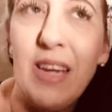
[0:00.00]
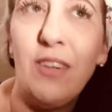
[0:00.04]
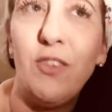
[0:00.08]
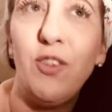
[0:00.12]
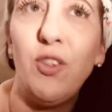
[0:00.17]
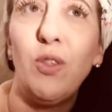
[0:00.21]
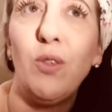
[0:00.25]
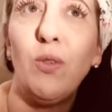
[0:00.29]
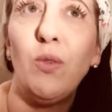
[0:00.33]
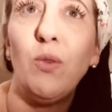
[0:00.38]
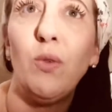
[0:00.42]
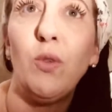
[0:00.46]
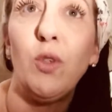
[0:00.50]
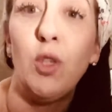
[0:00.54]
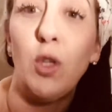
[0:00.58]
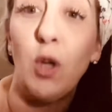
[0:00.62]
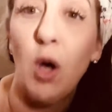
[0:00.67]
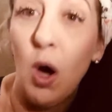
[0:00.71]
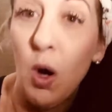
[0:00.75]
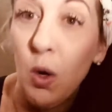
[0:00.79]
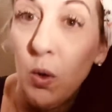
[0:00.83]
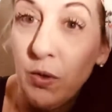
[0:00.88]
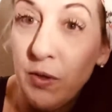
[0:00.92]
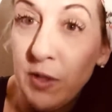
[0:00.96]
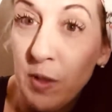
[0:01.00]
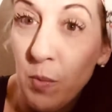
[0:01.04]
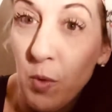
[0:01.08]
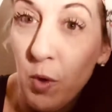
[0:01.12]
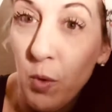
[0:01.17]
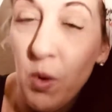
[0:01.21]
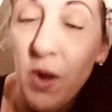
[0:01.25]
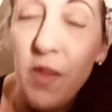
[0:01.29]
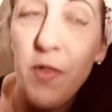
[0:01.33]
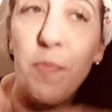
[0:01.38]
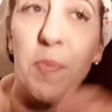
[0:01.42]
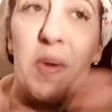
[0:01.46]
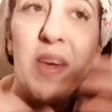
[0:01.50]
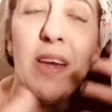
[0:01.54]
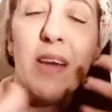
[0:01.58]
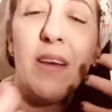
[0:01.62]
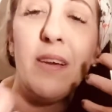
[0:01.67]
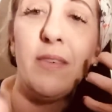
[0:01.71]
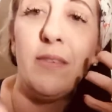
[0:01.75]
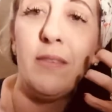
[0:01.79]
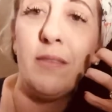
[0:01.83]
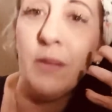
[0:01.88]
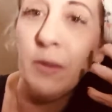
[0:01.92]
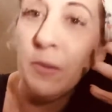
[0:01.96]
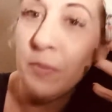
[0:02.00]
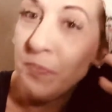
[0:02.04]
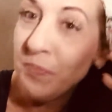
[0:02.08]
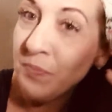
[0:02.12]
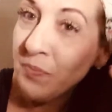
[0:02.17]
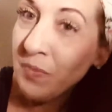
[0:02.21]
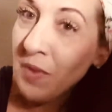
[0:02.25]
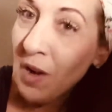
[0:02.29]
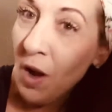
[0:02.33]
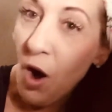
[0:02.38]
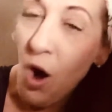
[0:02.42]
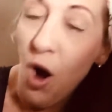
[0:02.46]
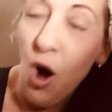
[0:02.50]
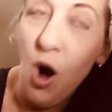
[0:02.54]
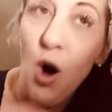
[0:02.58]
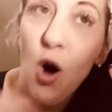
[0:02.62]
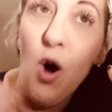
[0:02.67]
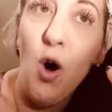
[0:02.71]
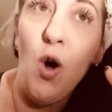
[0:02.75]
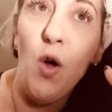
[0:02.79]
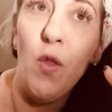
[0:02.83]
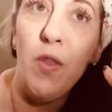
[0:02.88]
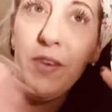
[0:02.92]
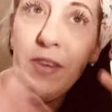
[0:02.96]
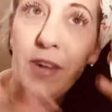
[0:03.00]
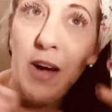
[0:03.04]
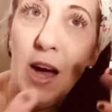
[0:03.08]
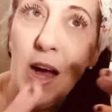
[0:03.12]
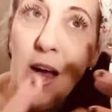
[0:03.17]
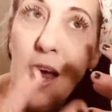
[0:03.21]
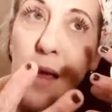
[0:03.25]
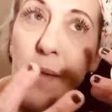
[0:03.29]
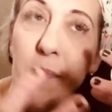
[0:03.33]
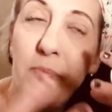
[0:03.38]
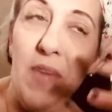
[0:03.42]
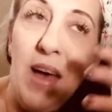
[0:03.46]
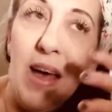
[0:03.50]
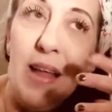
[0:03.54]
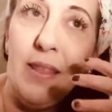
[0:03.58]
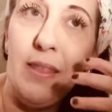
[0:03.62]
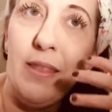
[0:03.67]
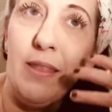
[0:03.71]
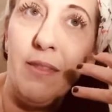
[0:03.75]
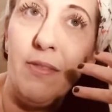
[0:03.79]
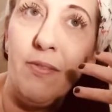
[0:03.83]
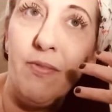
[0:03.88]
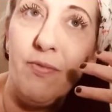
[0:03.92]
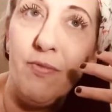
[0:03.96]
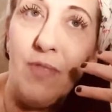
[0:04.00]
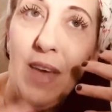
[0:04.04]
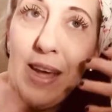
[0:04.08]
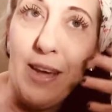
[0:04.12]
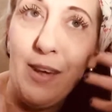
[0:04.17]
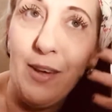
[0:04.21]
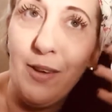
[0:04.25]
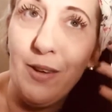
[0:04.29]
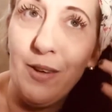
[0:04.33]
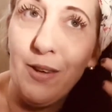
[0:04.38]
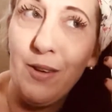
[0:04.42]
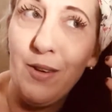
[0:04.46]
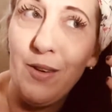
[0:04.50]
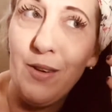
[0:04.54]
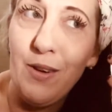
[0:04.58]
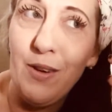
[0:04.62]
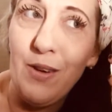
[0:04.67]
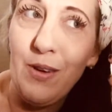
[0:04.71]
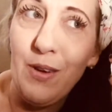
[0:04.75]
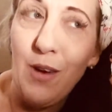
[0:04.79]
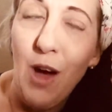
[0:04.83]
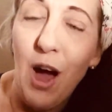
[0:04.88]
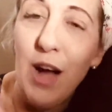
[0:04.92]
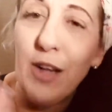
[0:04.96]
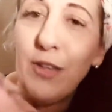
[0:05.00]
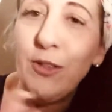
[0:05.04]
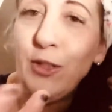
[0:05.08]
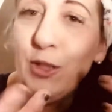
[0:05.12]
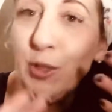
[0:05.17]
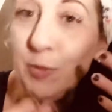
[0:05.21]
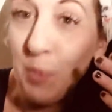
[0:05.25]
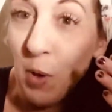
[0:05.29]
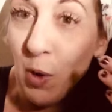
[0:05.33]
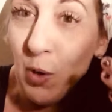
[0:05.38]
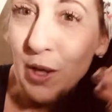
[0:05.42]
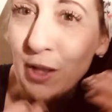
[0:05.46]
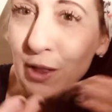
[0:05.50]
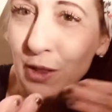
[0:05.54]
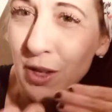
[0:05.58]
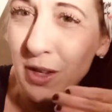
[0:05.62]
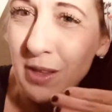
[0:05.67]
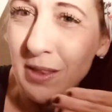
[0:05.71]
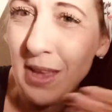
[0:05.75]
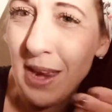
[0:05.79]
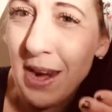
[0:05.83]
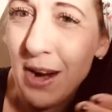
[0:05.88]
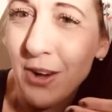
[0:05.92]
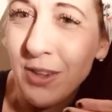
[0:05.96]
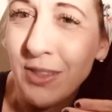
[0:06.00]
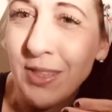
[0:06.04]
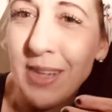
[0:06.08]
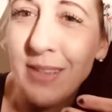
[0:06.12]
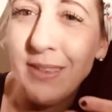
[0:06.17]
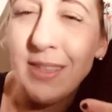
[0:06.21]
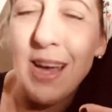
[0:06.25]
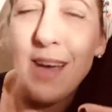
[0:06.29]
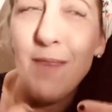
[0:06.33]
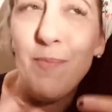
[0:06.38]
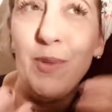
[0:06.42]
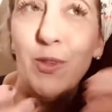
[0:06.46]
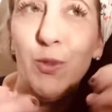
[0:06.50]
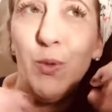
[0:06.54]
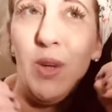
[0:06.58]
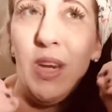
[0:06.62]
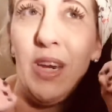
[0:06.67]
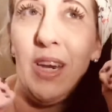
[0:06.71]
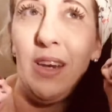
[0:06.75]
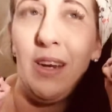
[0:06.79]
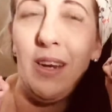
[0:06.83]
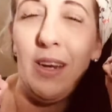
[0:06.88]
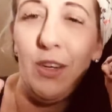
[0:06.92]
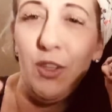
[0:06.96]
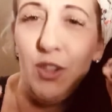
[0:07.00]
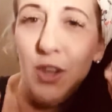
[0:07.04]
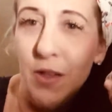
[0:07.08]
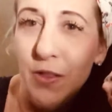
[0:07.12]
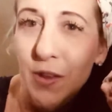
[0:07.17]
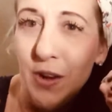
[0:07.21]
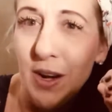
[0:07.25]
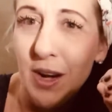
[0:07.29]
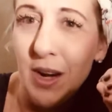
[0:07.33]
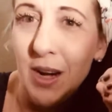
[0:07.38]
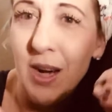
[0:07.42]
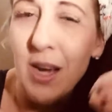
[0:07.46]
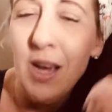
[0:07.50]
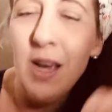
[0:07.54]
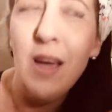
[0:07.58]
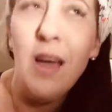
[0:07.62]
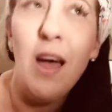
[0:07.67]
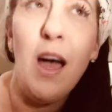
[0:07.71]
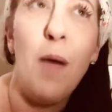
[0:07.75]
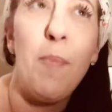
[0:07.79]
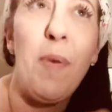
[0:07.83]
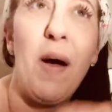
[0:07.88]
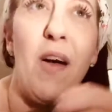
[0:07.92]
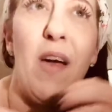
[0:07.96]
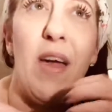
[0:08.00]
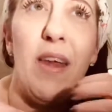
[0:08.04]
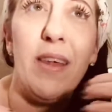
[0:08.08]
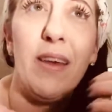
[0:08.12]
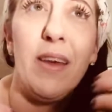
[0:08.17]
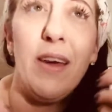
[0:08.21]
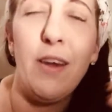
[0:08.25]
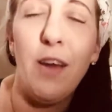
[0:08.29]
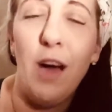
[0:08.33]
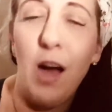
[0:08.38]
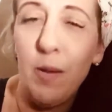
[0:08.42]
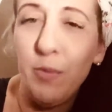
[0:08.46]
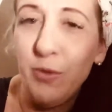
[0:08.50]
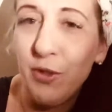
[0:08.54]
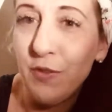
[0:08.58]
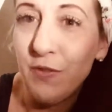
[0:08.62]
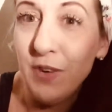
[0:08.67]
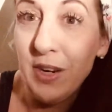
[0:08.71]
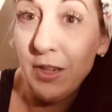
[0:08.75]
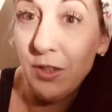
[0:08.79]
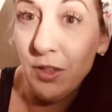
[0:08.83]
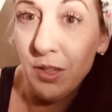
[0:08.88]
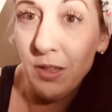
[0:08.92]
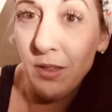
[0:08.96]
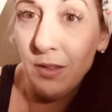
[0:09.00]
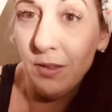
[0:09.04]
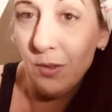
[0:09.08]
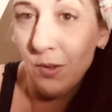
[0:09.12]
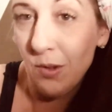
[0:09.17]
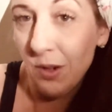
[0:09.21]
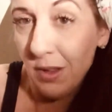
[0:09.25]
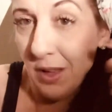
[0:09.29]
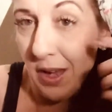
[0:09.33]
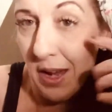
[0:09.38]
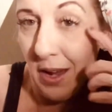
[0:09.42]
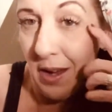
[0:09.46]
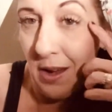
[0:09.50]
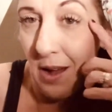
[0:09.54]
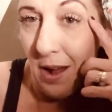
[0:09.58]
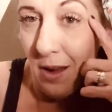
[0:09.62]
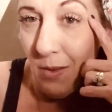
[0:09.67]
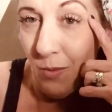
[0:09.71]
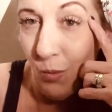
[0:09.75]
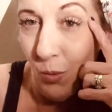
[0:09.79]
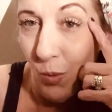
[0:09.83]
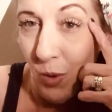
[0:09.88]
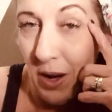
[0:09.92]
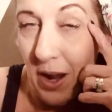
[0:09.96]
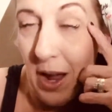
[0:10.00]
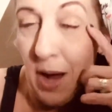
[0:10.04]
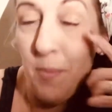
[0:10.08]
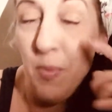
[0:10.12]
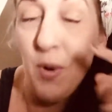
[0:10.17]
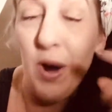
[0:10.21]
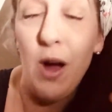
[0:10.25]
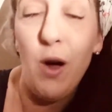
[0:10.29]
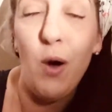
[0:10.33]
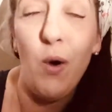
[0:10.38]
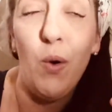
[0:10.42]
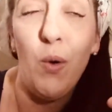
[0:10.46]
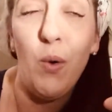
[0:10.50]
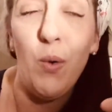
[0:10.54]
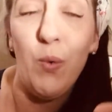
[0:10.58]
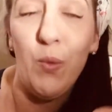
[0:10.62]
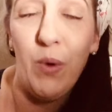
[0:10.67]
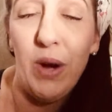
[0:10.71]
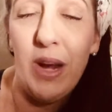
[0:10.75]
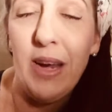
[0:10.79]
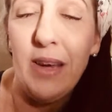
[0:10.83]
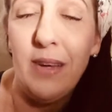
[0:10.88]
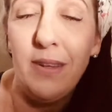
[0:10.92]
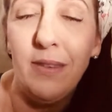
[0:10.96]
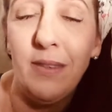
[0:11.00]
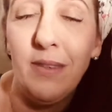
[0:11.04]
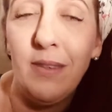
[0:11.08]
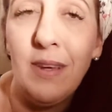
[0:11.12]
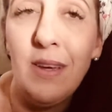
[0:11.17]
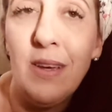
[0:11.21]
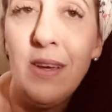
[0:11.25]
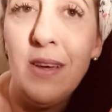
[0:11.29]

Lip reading: to go somewhere with, because all the time that like unspoken look that air signs have between each other about any kind of observations or like one eyebrow raise,